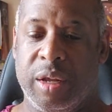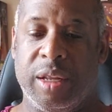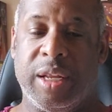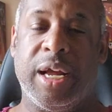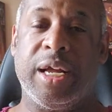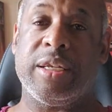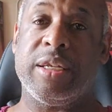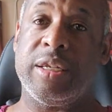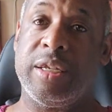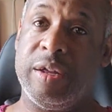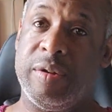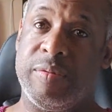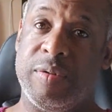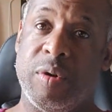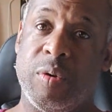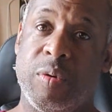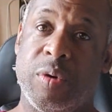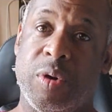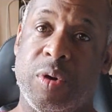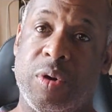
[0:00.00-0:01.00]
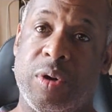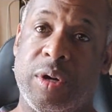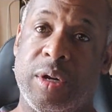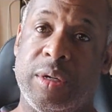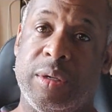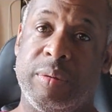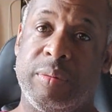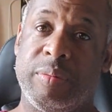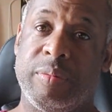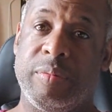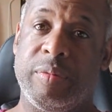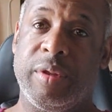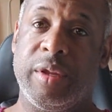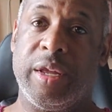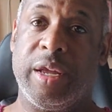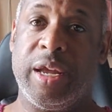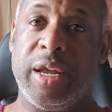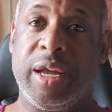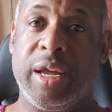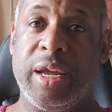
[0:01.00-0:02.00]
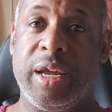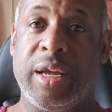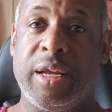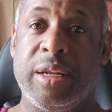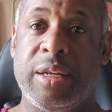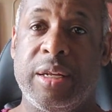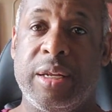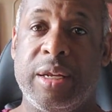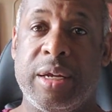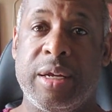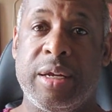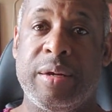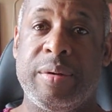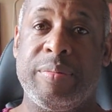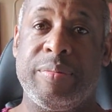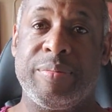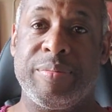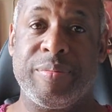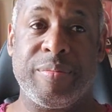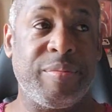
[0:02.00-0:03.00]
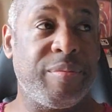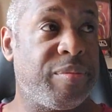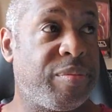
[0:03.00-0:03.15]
Lots of stuff going on. And um,